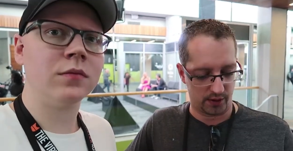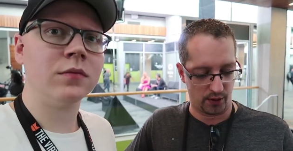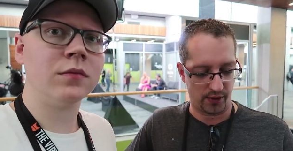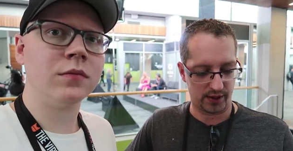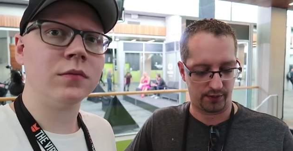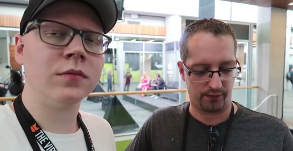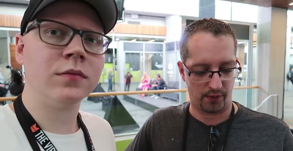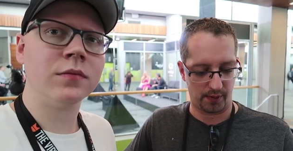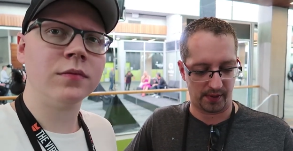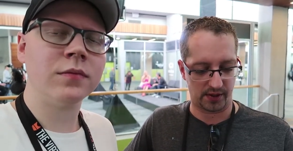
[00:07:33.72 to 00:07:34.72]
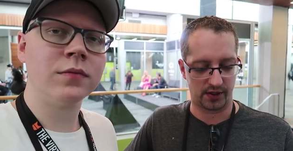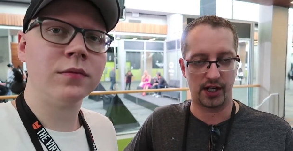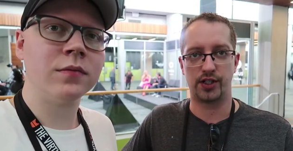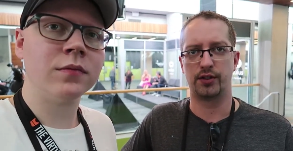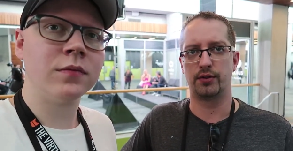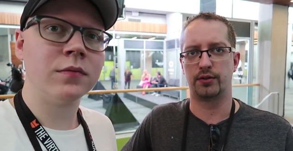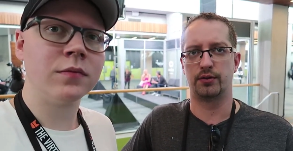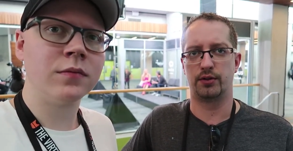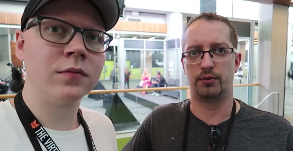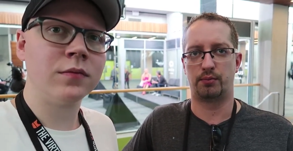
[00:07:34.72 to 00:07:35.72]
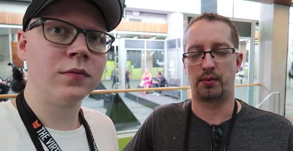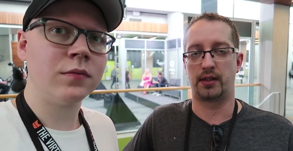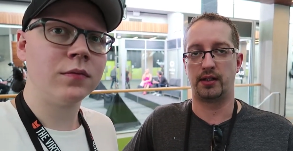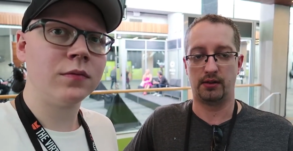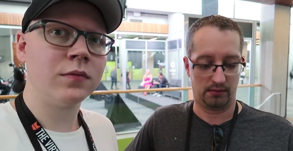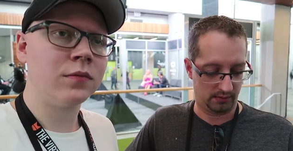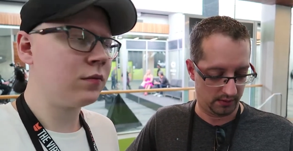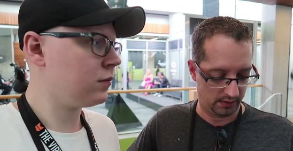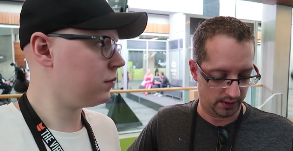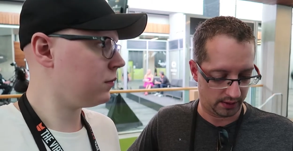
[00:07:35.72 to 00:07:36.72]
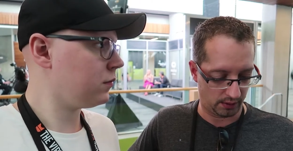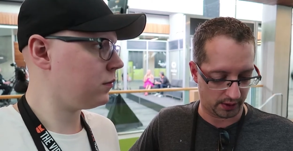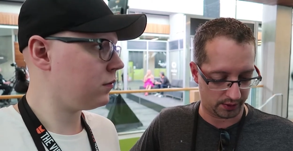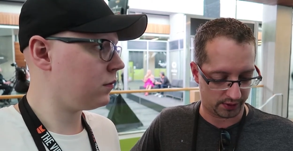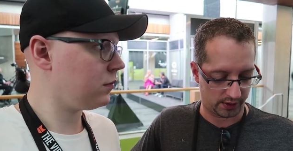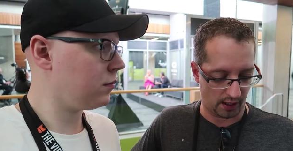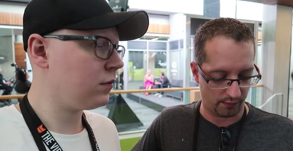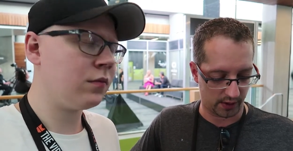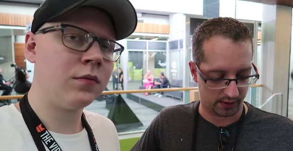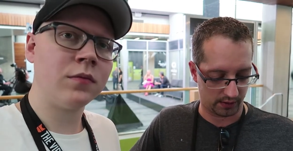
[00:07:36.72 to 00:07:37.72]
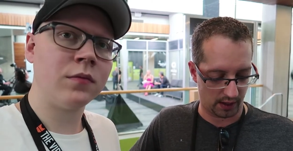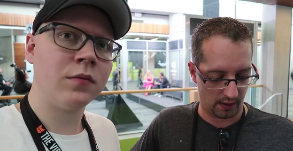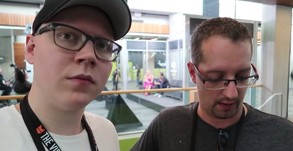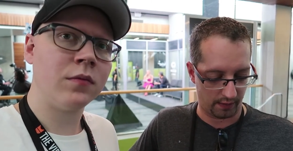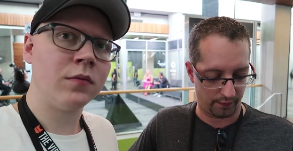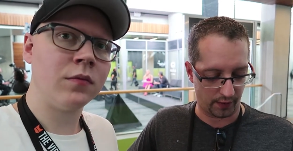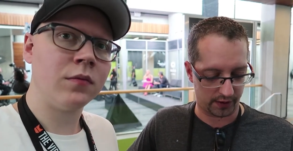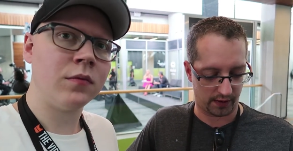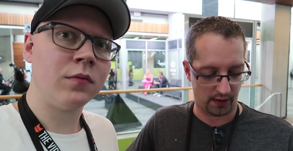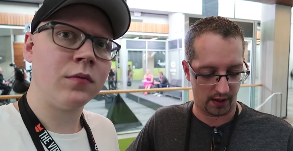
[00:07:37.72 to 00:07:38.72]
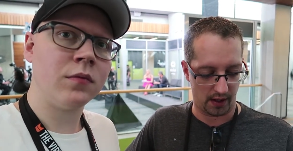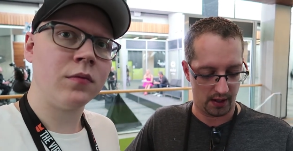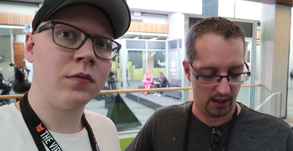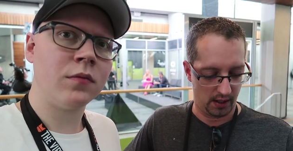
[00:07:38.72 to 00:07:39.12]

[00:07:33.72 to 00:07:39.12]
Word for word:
Speaker 1: The two things from the presentation you, you, you probably need to look at yourself was uh, first the